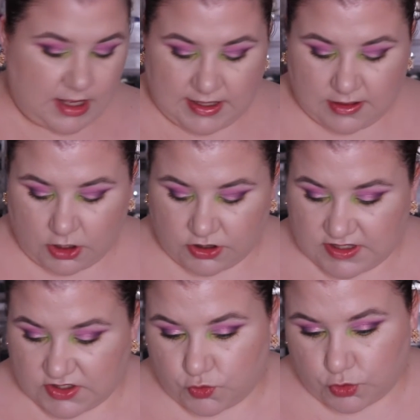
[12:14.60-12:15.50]
I thought
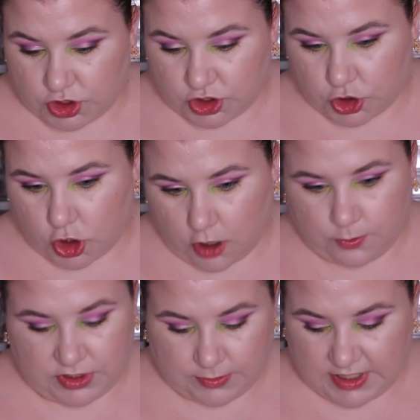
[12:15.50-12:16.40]
this would
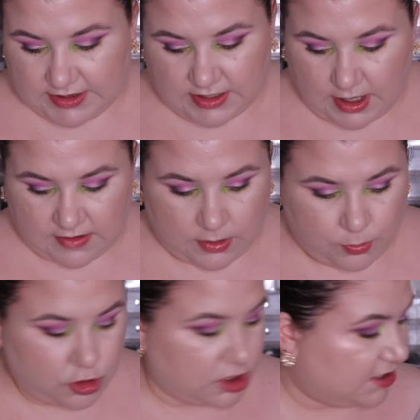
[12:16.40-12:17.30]
complement the other
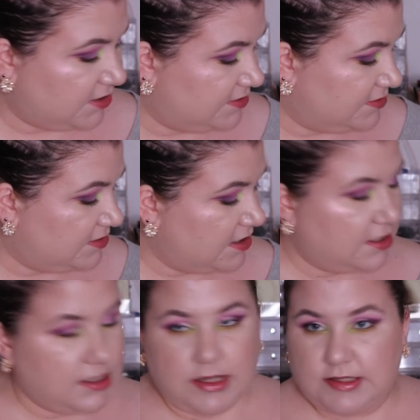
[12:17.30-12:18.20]
products
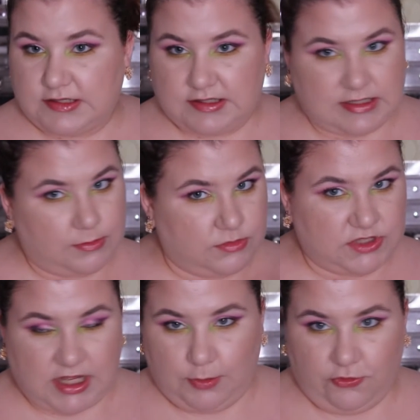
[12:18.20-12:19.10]
in some
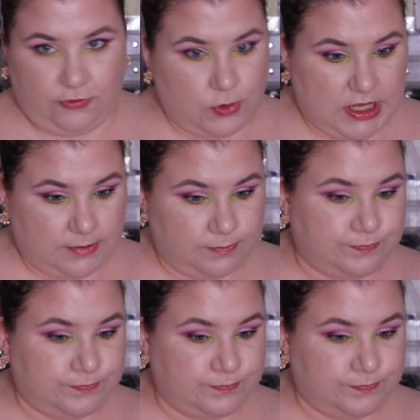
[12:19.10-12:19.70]
type of way.